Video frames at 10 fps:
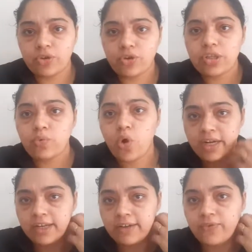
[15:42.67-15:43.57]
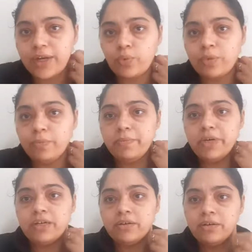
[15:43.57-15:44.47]
The water effect will be
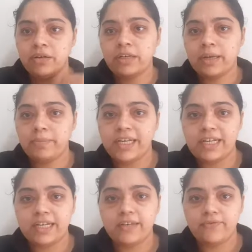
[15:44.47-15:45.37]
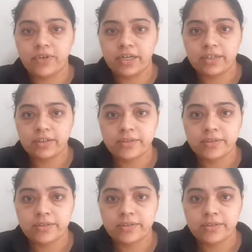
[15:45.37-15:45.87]
bit completely different.